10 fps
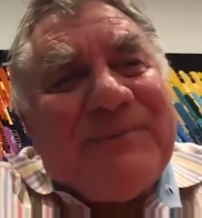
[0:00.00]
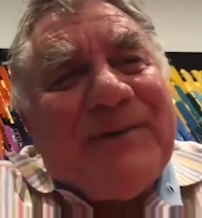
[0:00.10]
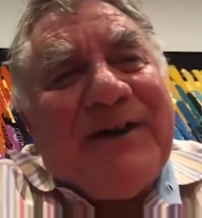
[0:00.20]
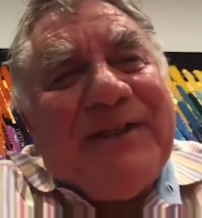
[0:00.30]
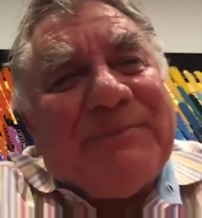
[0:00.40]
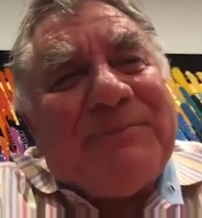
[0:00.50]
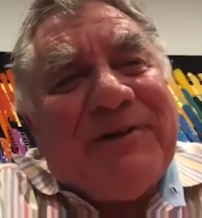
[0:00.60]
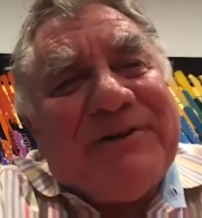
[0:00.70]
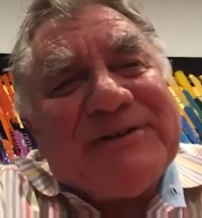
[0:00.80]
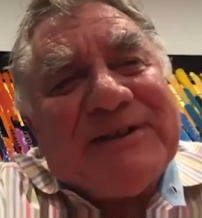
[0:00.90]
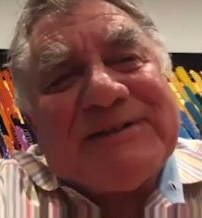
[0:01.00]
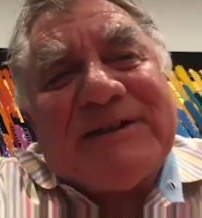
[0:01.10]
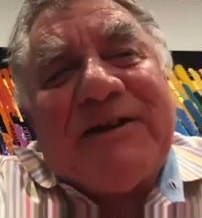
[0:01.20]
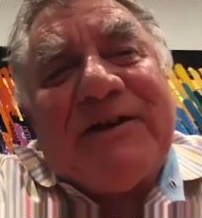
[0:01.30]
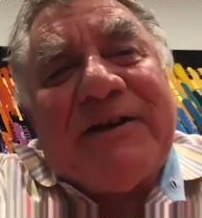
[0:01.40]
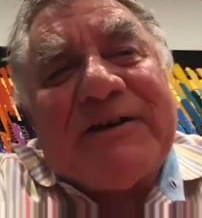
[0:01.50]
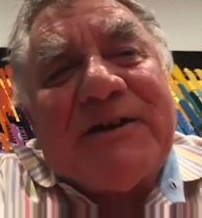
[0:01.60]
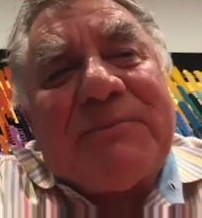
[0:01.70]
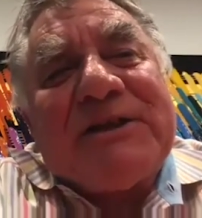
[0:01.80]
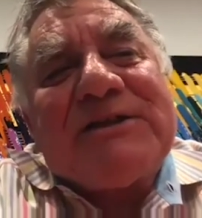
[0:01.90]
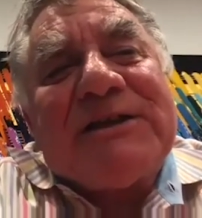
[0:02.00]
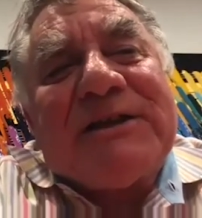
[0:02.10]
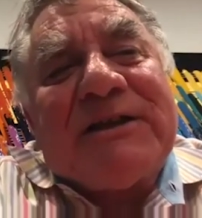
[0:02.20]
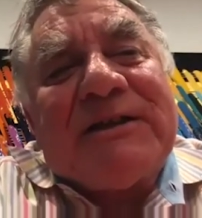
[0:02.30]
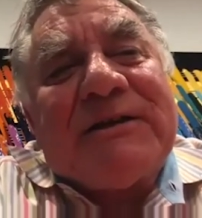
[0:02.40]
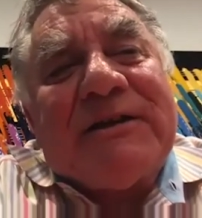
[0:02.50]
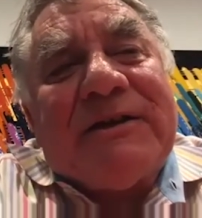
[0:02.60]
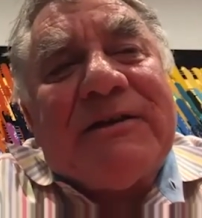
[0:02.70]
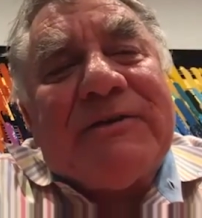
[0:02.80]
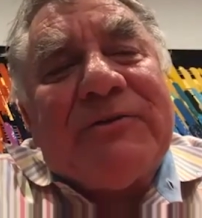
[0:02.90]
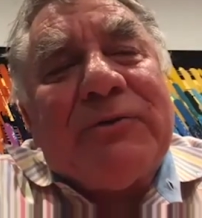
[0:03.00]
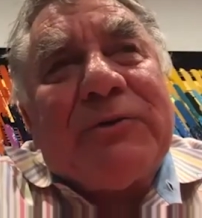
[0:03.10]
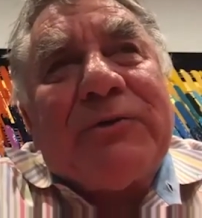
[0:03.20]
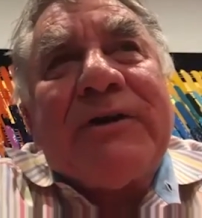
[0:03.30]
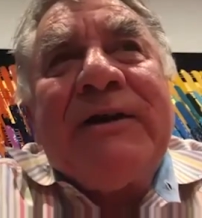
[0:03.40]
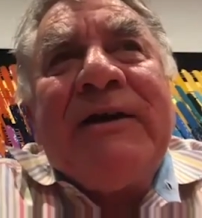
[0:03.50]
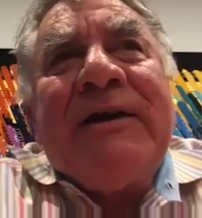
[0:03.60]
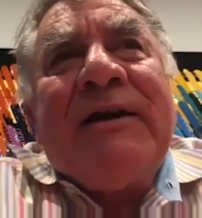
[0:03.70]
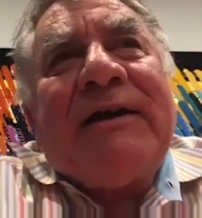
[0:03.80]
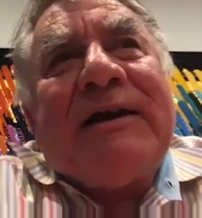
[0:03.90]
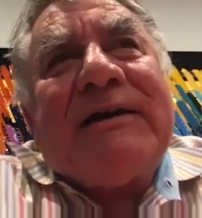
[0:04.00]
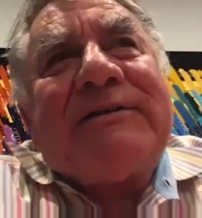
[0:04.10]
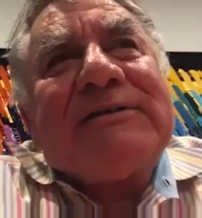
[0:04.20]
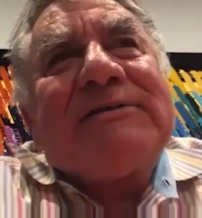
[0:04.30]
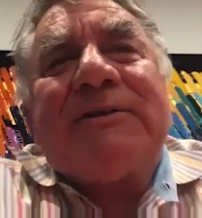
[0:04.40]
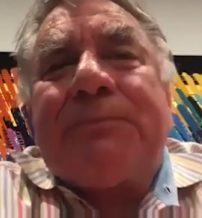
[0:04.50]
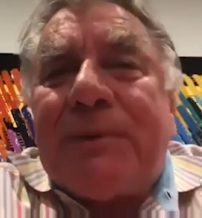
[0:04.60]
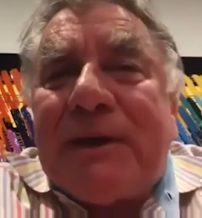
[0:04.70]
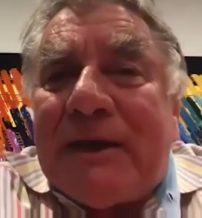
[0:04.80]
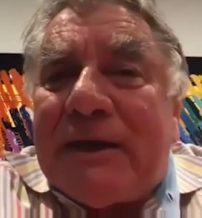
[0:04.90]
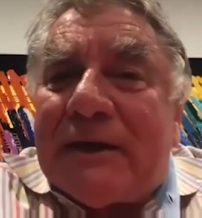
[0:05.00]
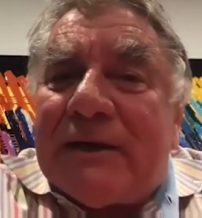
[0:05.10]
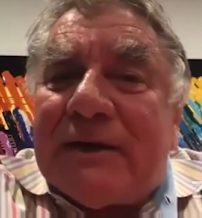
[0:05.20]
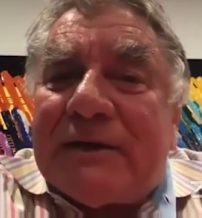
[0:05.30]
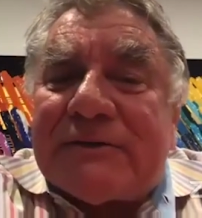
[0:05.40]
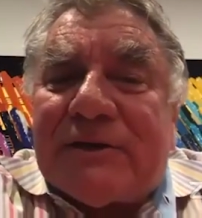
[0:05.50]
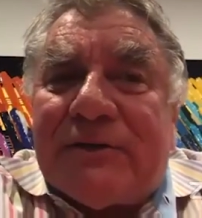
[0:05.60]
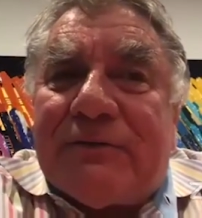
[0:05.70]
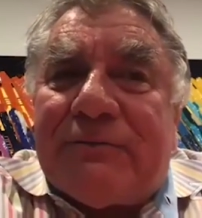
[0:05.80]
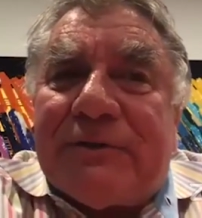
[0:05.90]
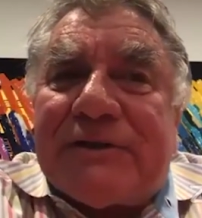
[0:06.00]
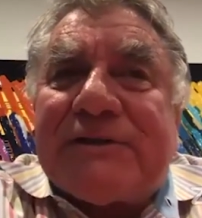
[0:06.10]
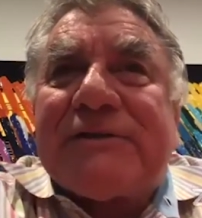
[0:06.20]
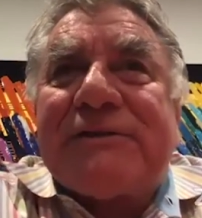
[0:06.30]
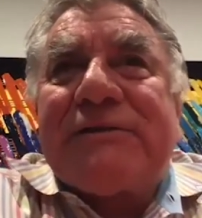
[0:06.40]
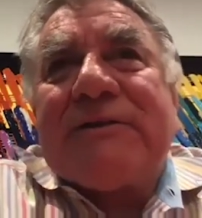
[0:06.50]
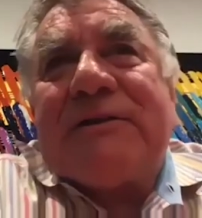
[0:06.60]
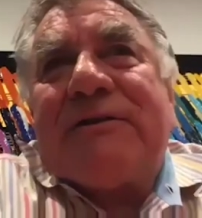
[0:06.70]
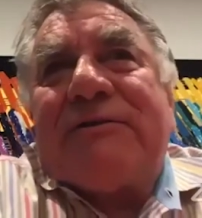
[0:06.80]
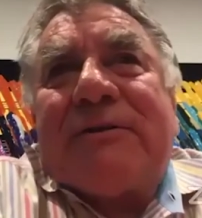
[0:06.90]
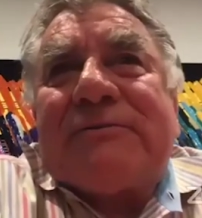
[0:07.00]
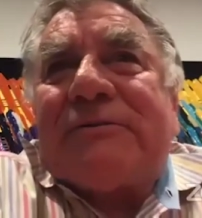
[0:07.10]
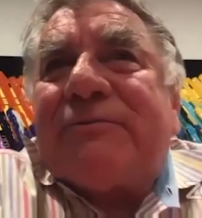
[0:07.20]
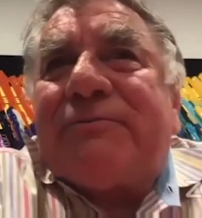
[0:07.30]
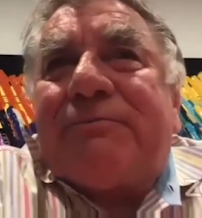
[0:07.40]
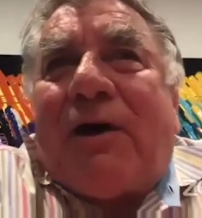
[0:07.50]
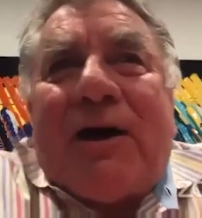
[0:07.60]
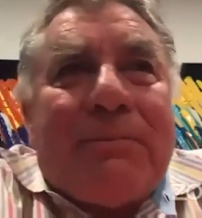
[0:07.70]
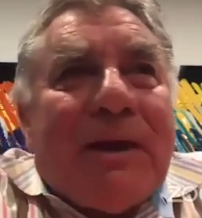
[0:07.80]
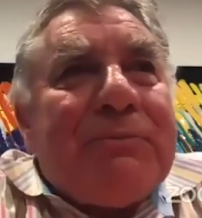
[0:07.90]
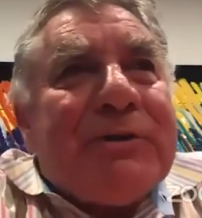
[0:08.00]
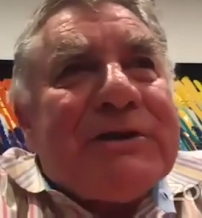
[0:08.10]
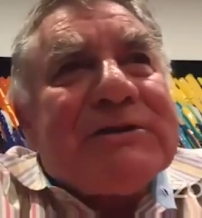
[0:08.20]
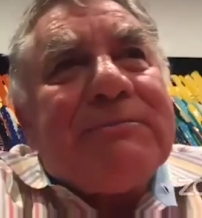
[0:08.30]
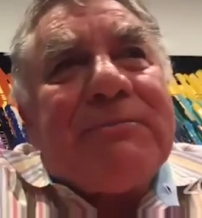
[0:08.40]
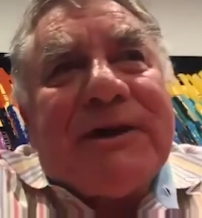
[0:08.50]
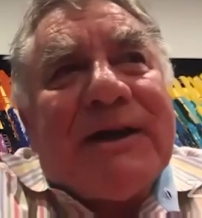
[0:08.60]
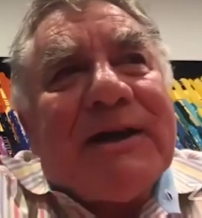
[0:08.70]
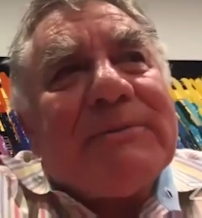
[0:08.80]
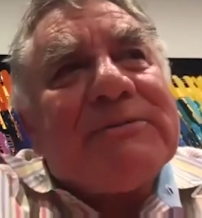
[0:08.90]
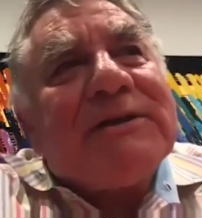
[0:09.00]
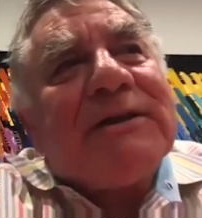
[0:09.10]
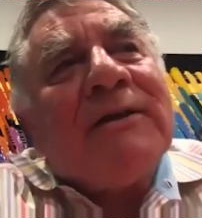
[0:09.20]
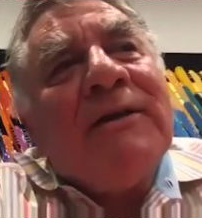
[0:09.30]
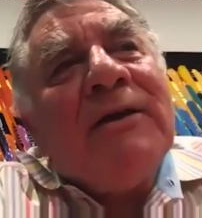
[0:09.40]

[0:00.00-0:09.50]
by the process. And as I mentioned in the talk, it doesn't appear as though the risks in terms of high blood pressure, preeclampsia,